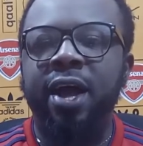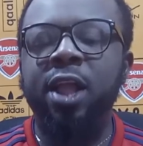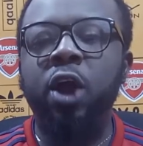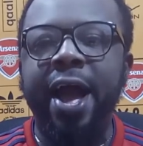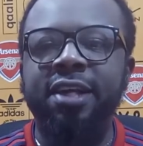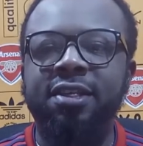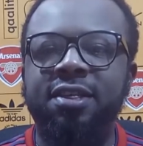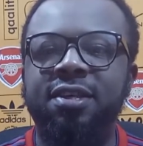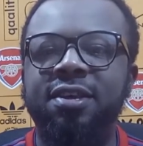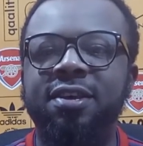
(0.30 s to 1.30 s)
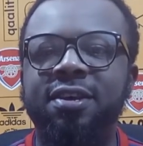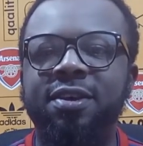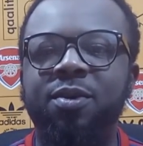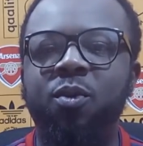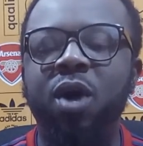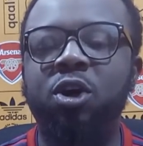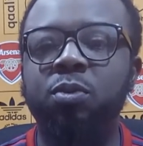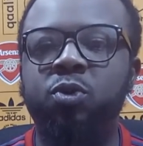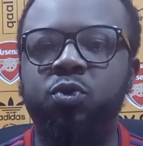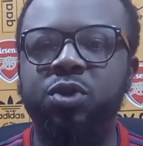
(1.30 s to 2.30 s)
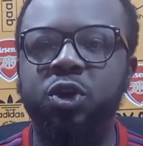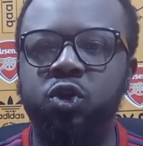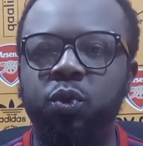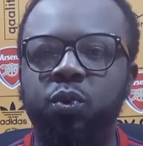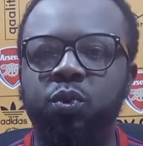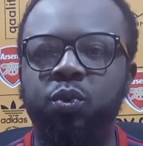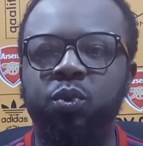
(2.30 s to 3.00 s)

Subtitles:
Hello guys, welcome to today's show.